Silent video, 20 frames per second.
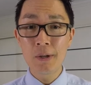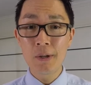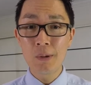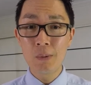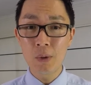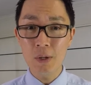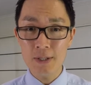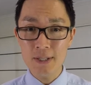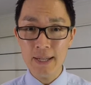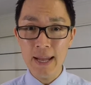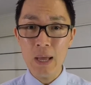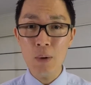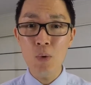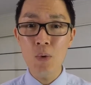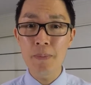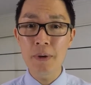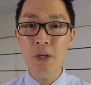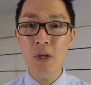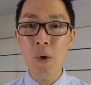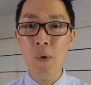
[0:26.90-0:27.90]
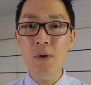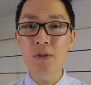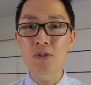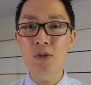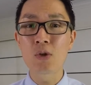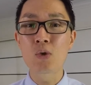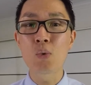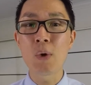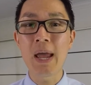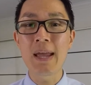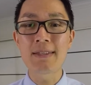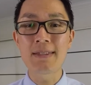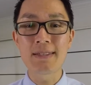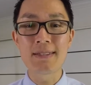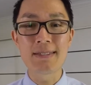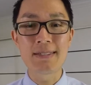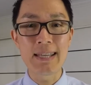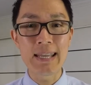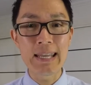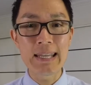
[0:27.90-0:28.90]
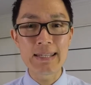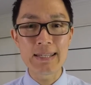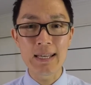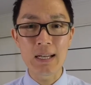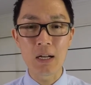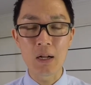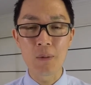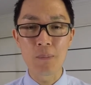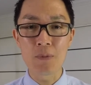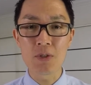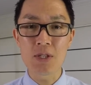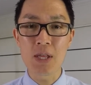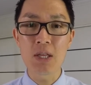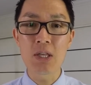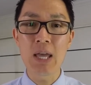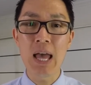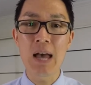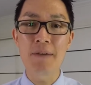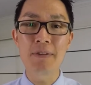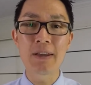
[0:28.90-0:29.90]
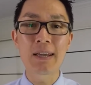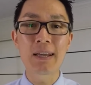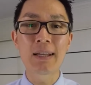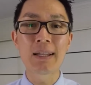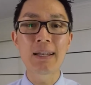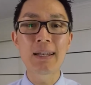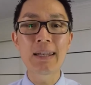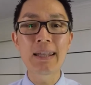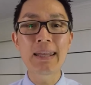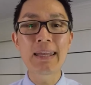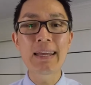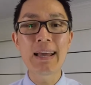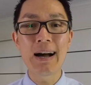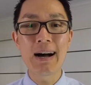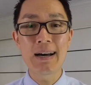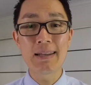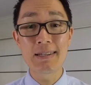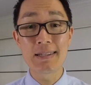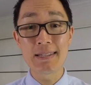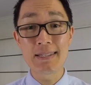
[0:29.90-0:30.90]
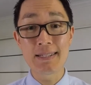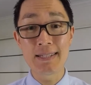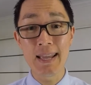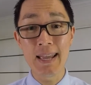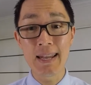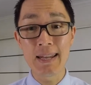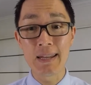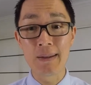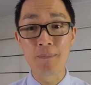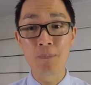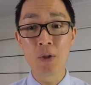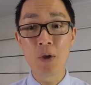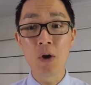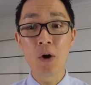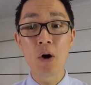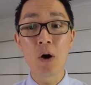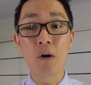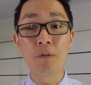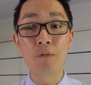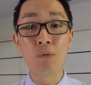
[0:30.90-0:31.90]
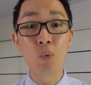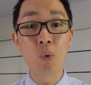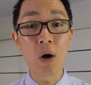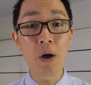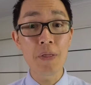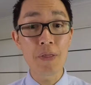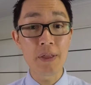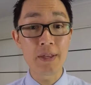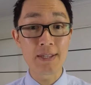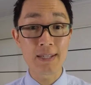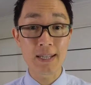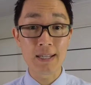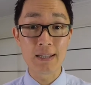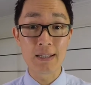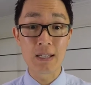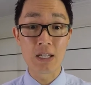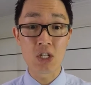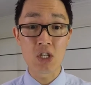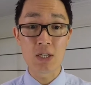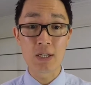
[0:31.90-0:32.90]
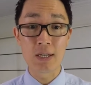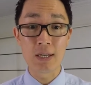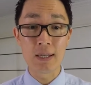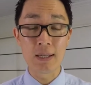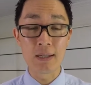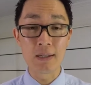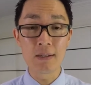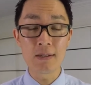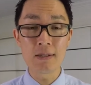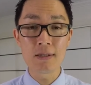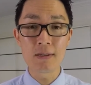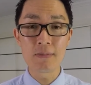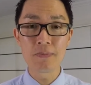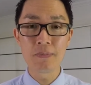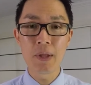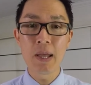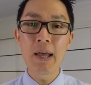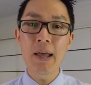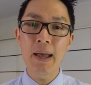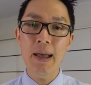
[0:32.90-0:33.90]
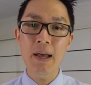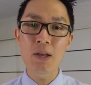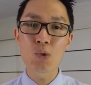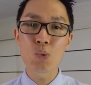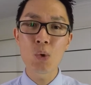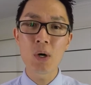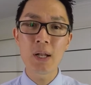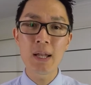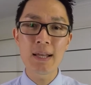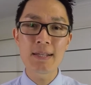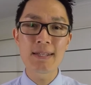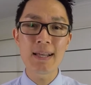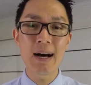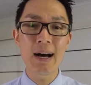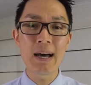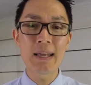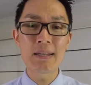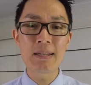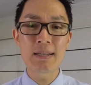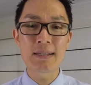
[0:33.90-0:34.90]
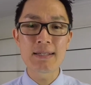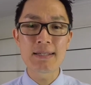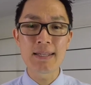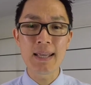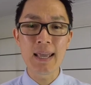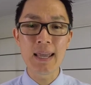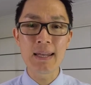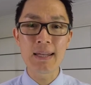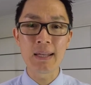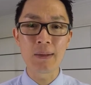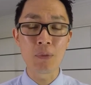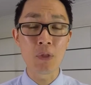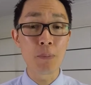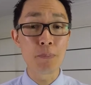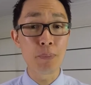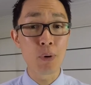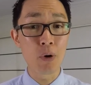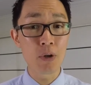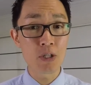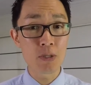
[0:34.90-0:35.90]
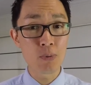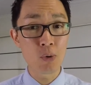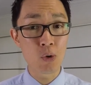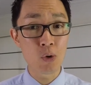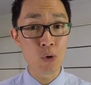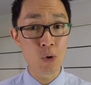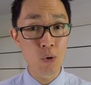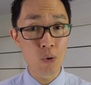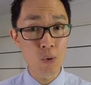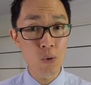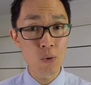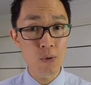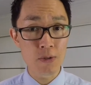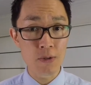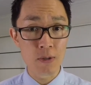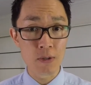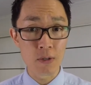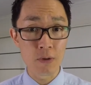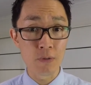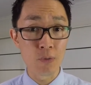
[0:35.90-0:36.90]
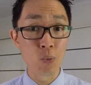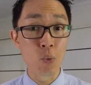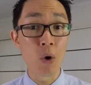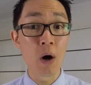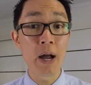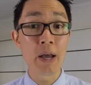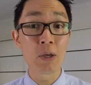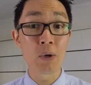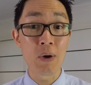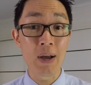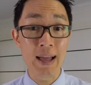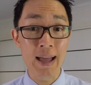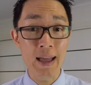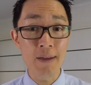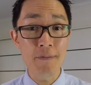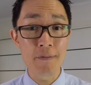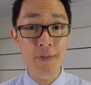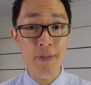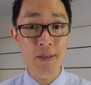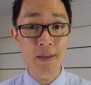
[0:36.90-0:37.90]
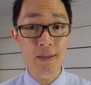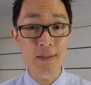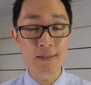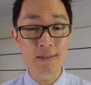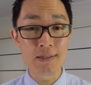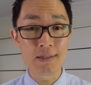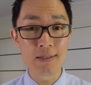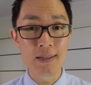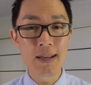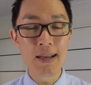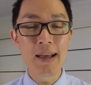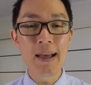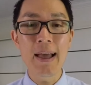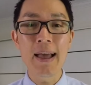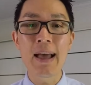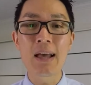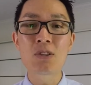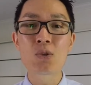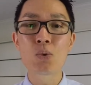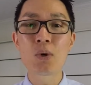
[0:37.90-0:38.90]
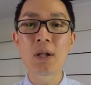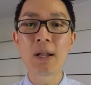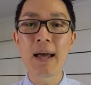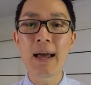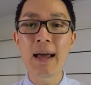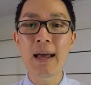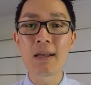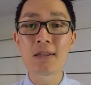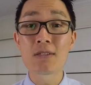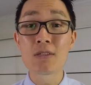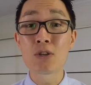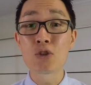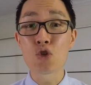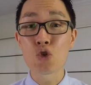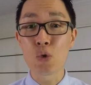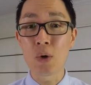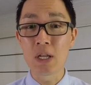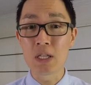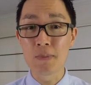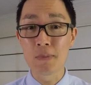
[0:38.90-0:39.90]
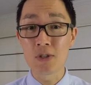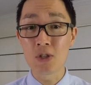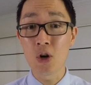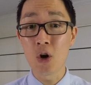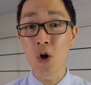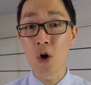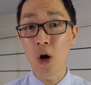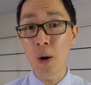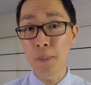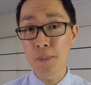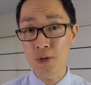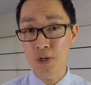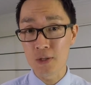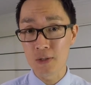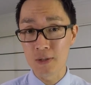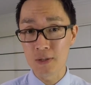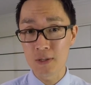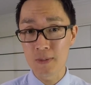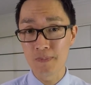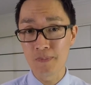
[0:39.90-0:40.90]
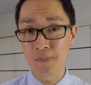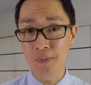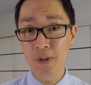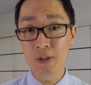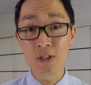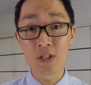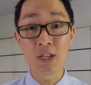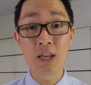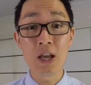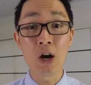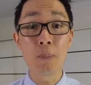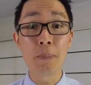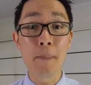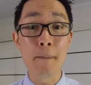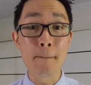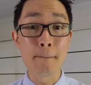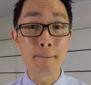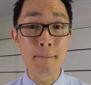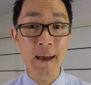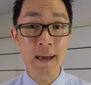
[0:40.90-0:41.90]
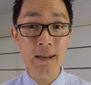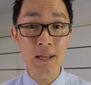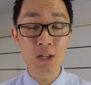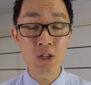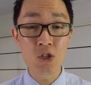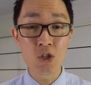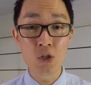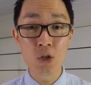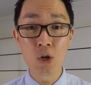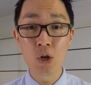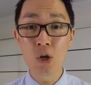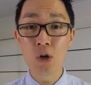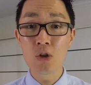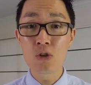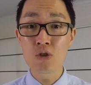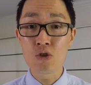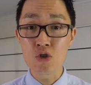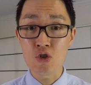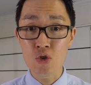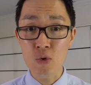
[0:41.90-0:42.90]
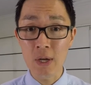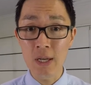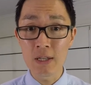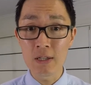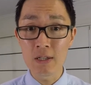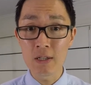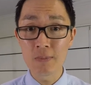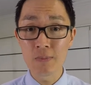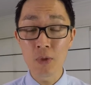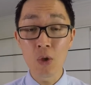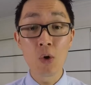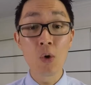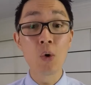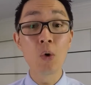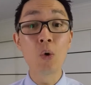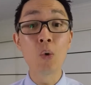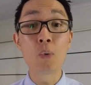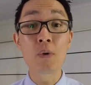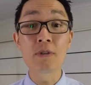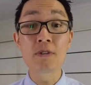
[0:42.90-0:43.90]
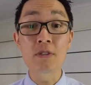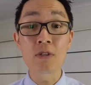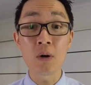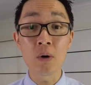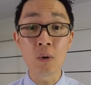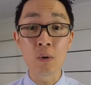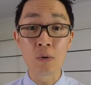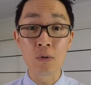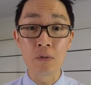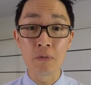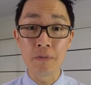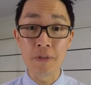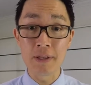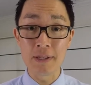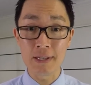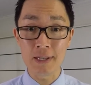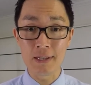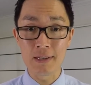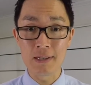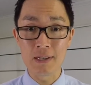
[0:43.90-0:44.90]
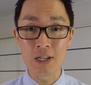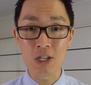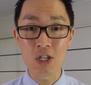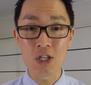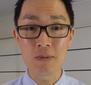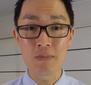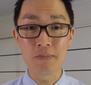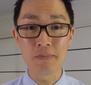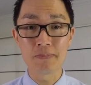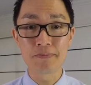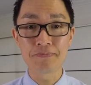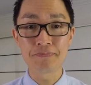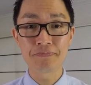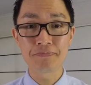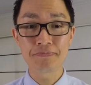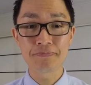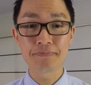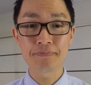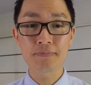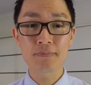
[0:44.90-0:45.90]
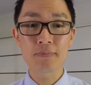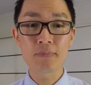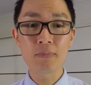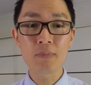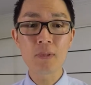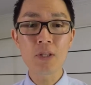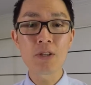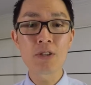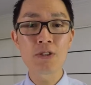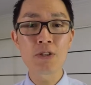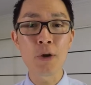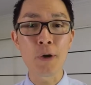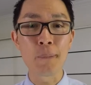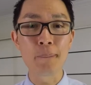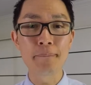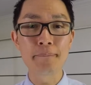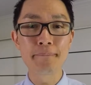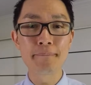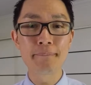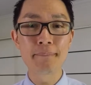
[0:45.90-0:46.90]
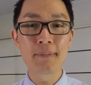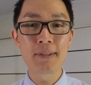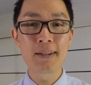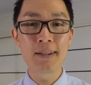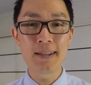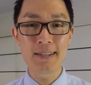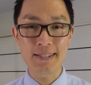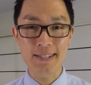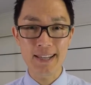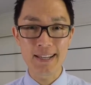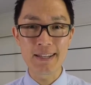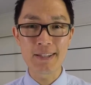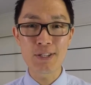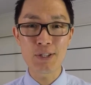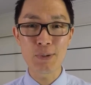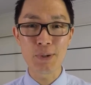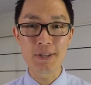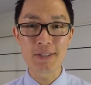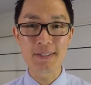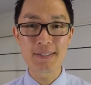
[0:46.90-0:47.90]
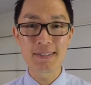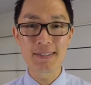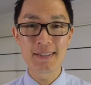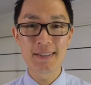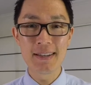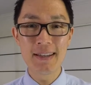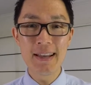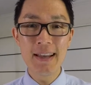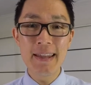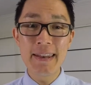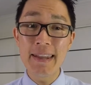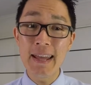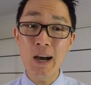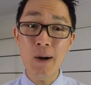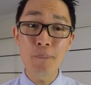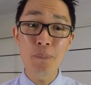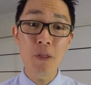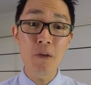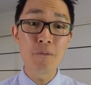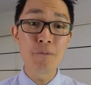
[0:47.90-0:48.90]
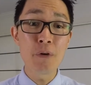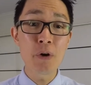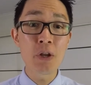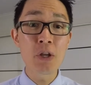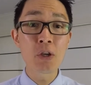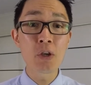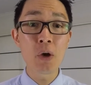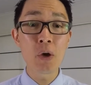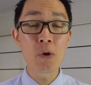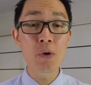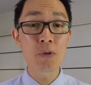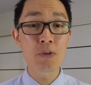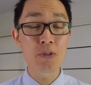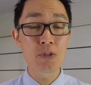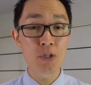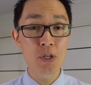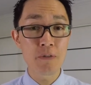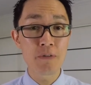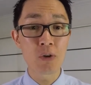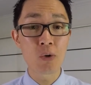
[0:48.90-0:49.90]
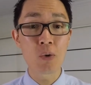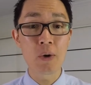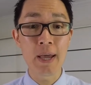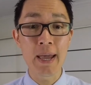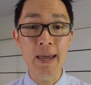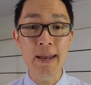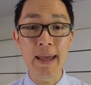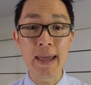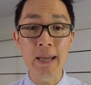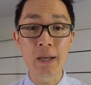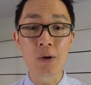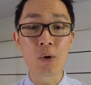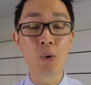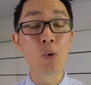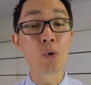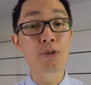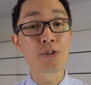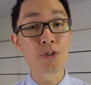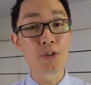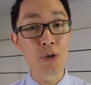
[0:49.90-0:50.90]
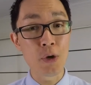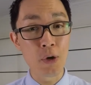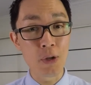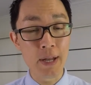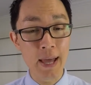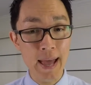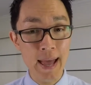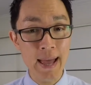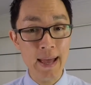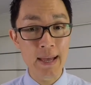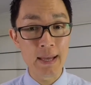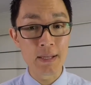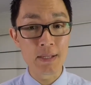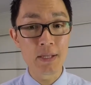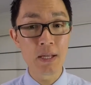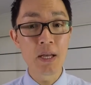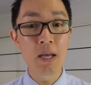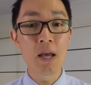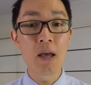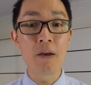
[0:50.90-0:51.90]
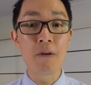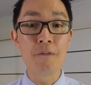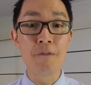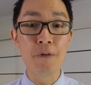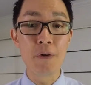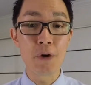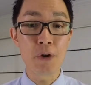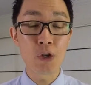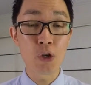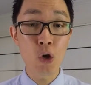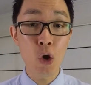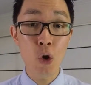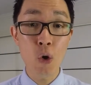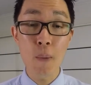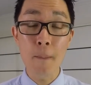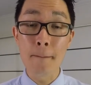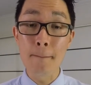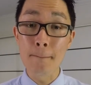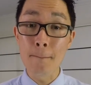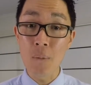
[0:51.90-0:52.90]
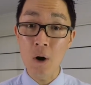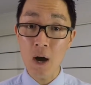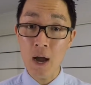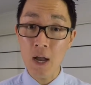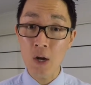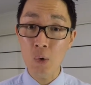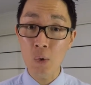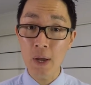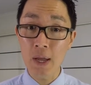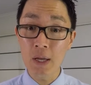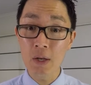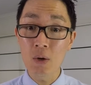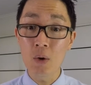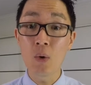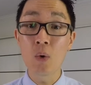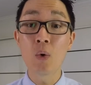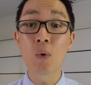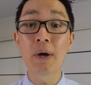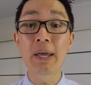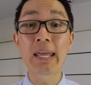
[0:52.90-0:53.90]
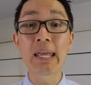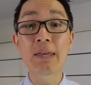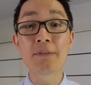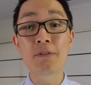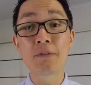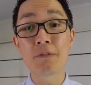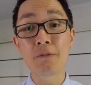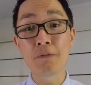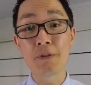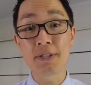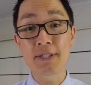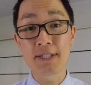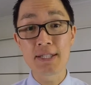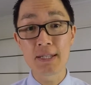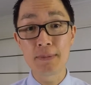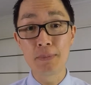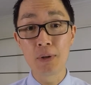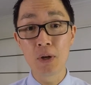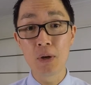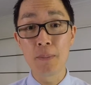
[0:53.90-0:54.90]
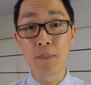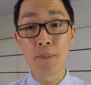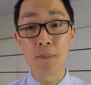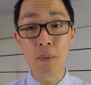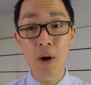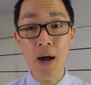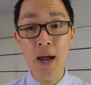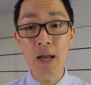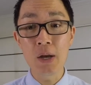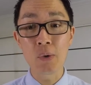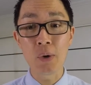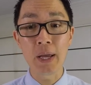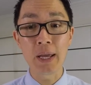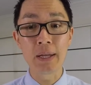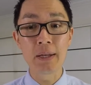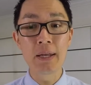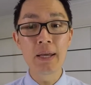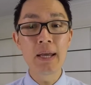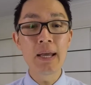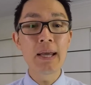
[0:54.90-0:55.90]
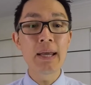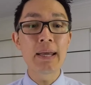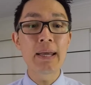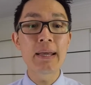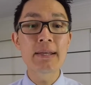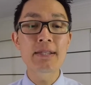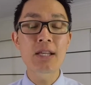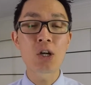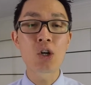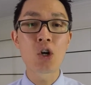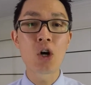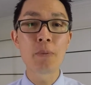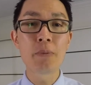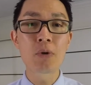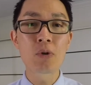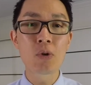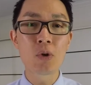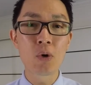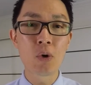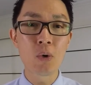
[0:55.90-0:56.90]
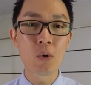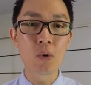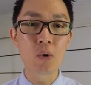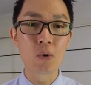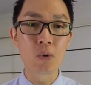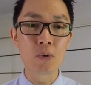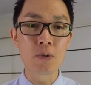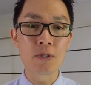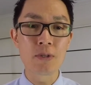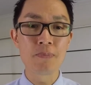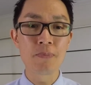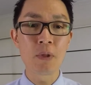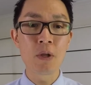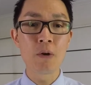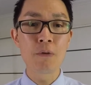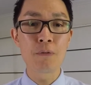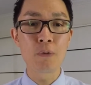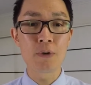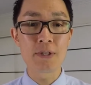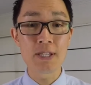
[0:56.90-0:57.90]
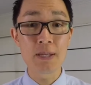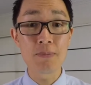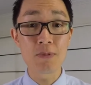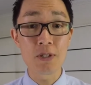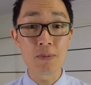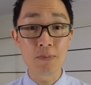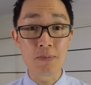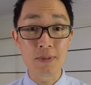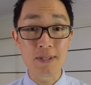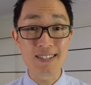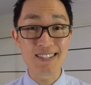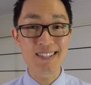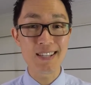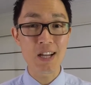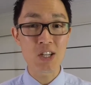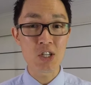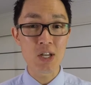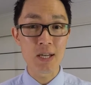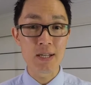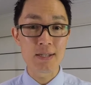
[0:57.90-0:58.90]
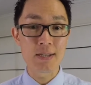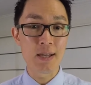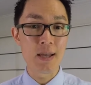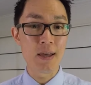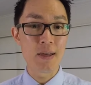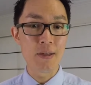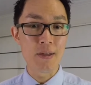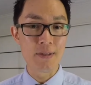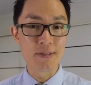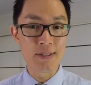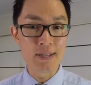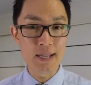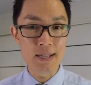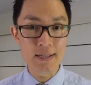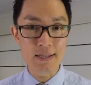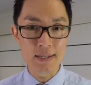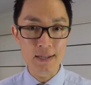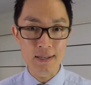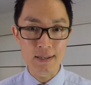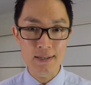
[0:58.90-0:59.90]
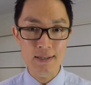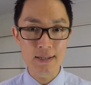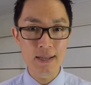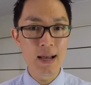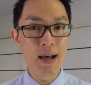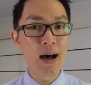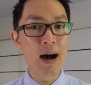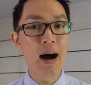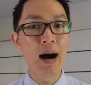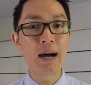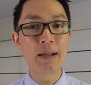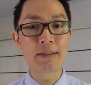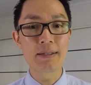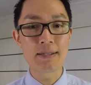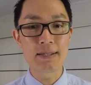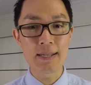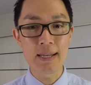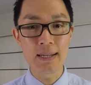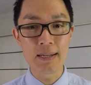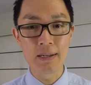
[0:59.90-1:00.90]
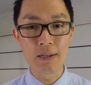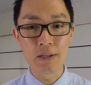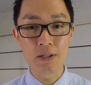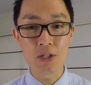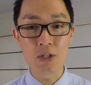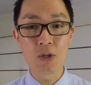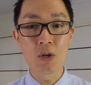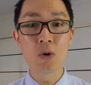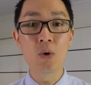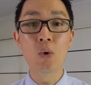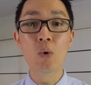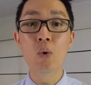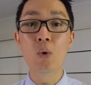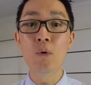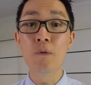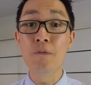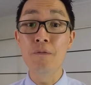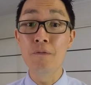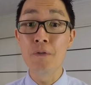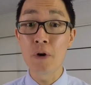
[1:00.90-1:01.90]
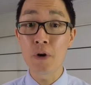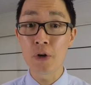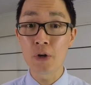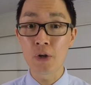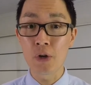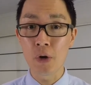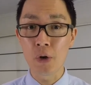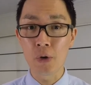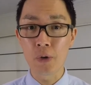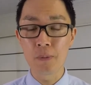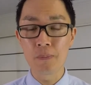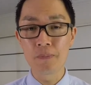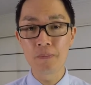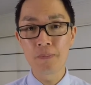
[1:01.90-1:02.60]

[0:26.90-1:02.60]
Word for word: Well, today we'll be going into greater detail so that you have a clear understanding of what this condition is, as well as understanding the possible causes of why you're having this, as well as the treatment options to help manage, treat, or resolve this condition. So, let's get into it. Now, vertigo cervical headache, also known as vertigo, migraine, or even vestibular migraine is a common cause for symptoms such as dizziness, unsteadiness, or vertigo.